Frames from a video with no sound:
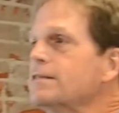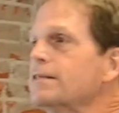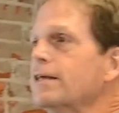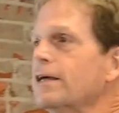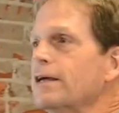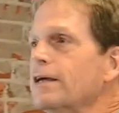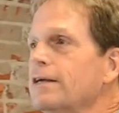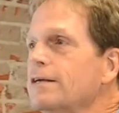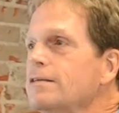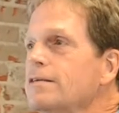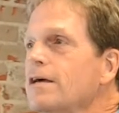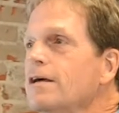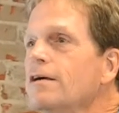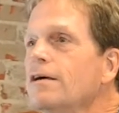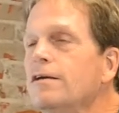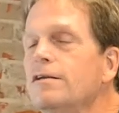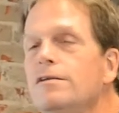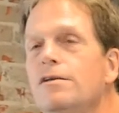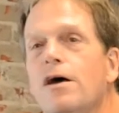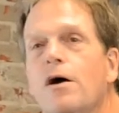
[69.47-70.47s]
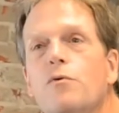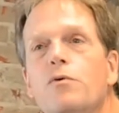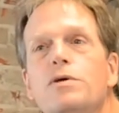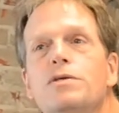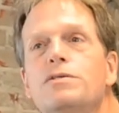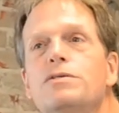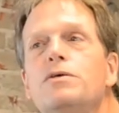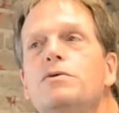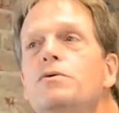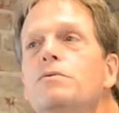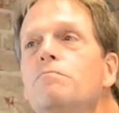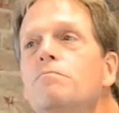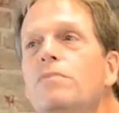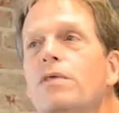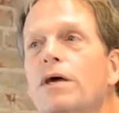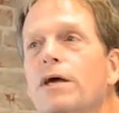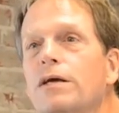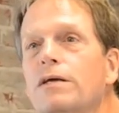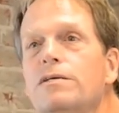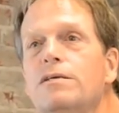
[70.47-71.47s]
things, don't assume
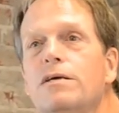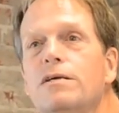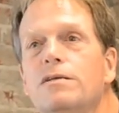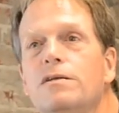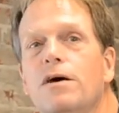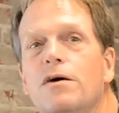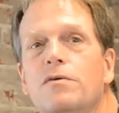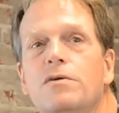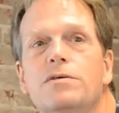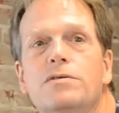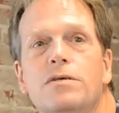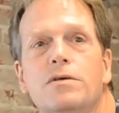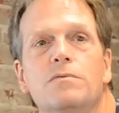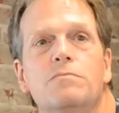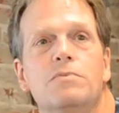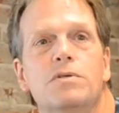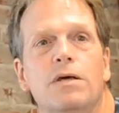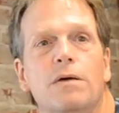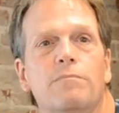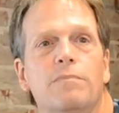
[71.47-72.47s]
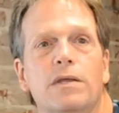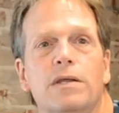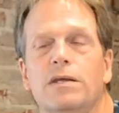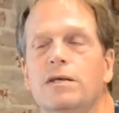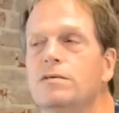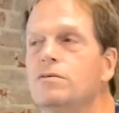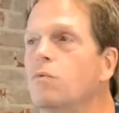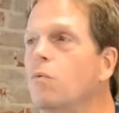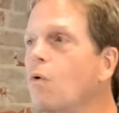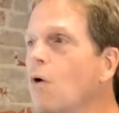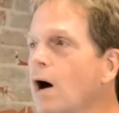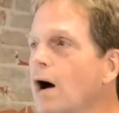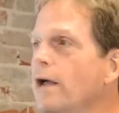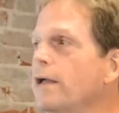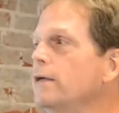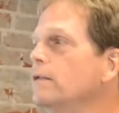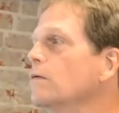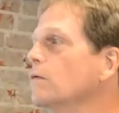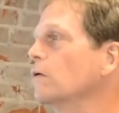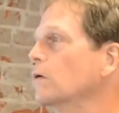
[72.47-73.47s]
things. Don't assume something is
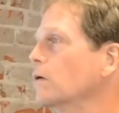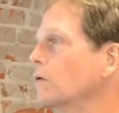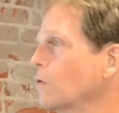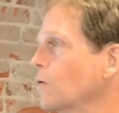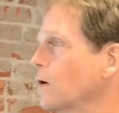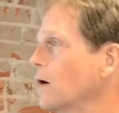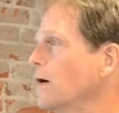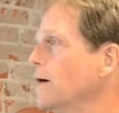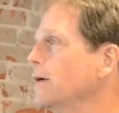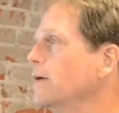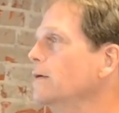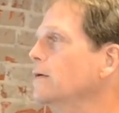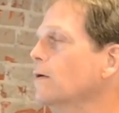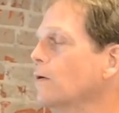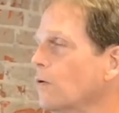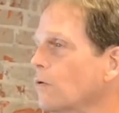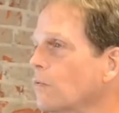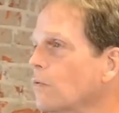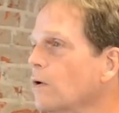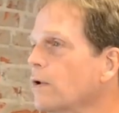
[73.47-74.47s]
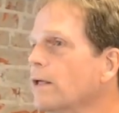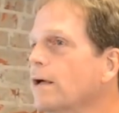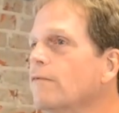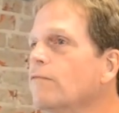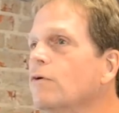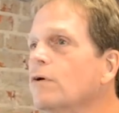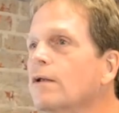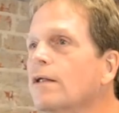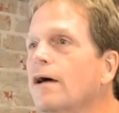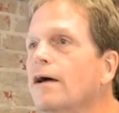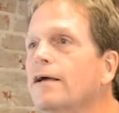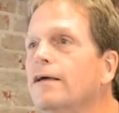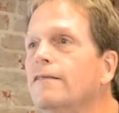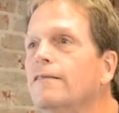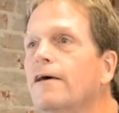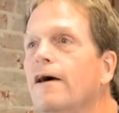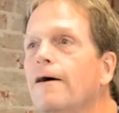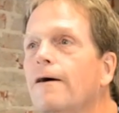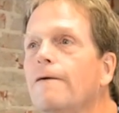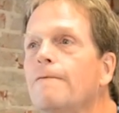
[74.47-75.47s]
white or gray or whatever like
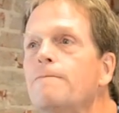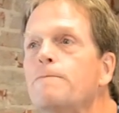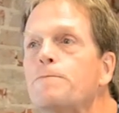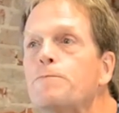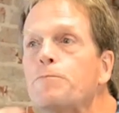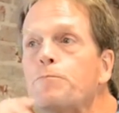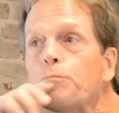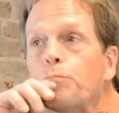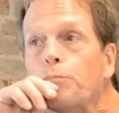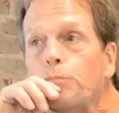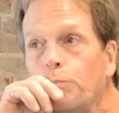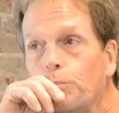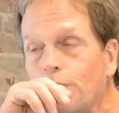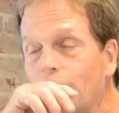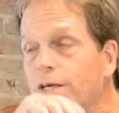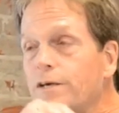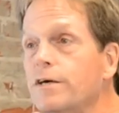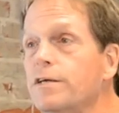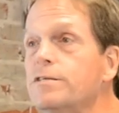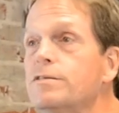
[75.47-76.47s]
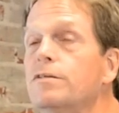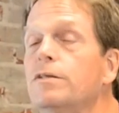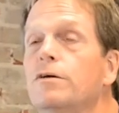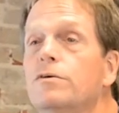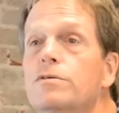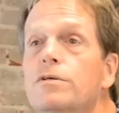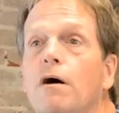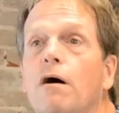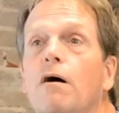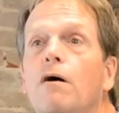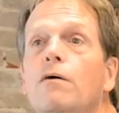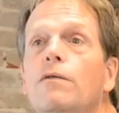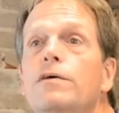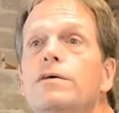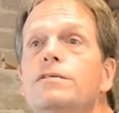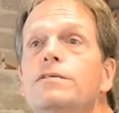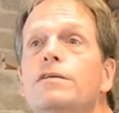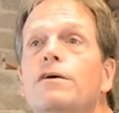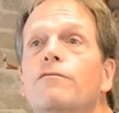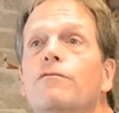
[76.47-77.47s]
that because there's all
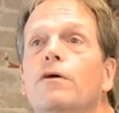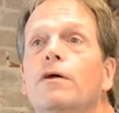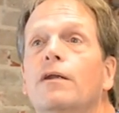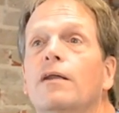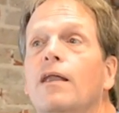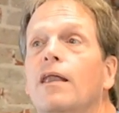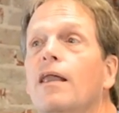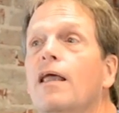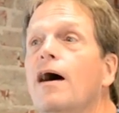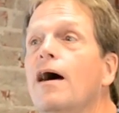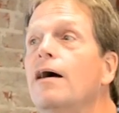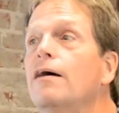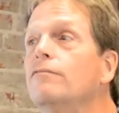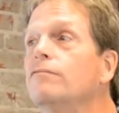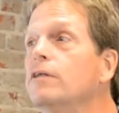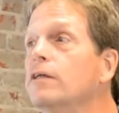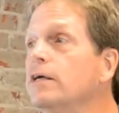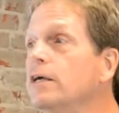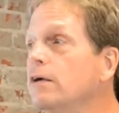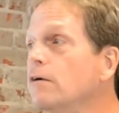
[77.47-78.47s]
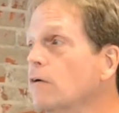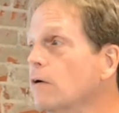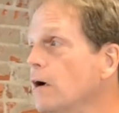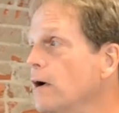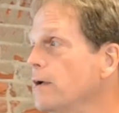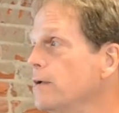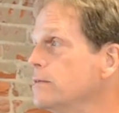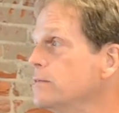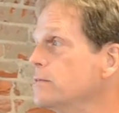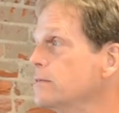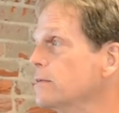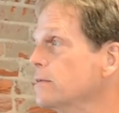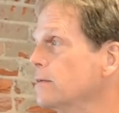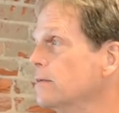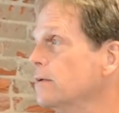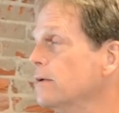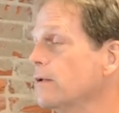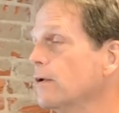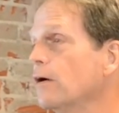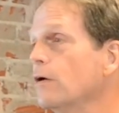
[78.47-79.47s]
these different lively grays,
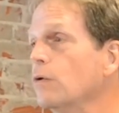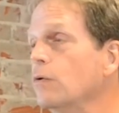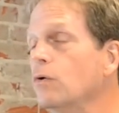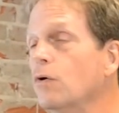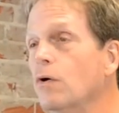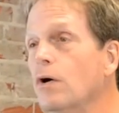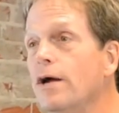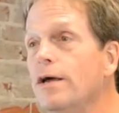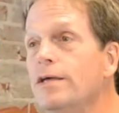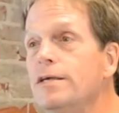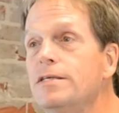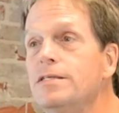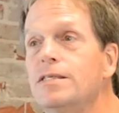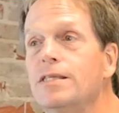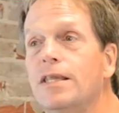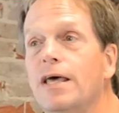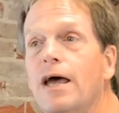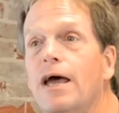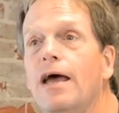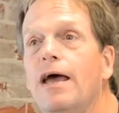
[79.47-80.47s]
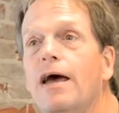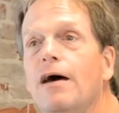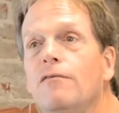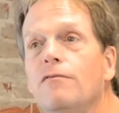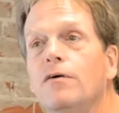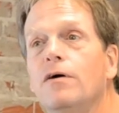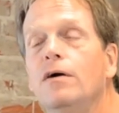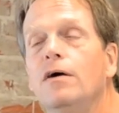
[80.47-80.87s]
you know, grays that have